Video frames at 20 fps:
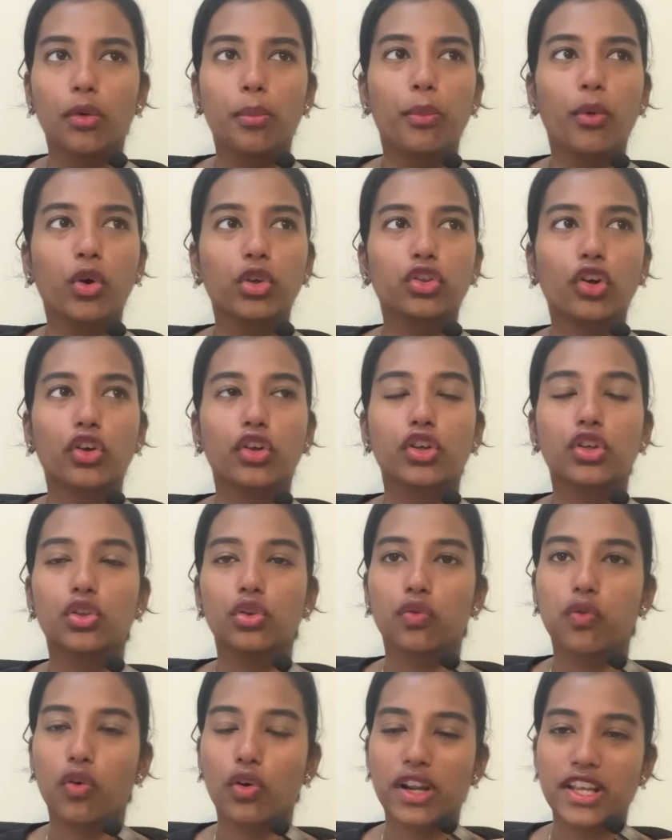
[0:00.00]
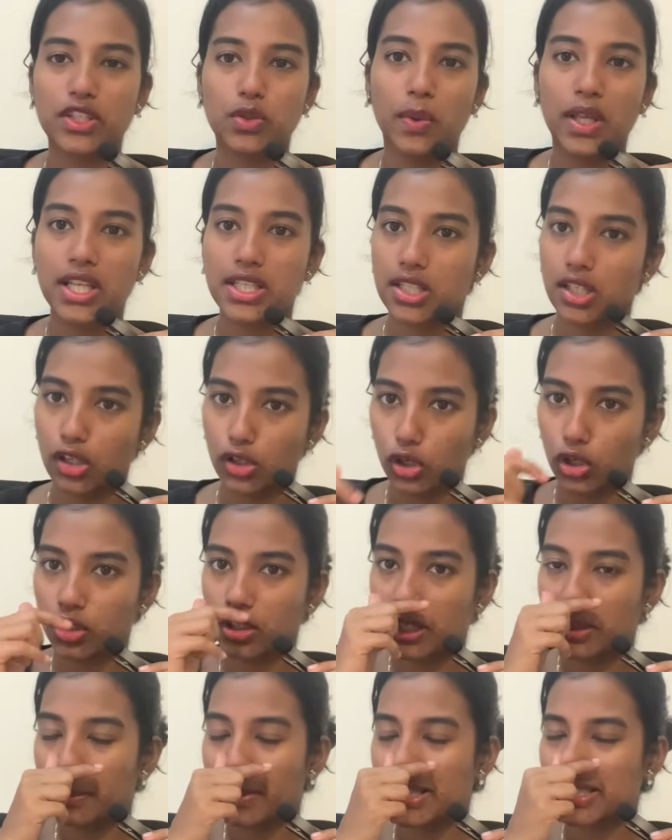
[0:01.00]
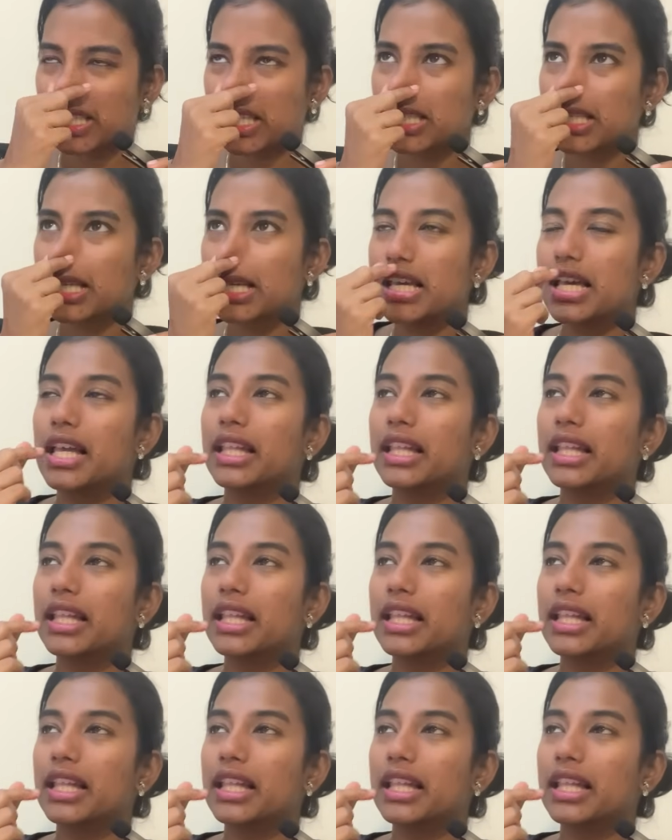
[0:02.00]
both on a Q4 as well as year on year basis.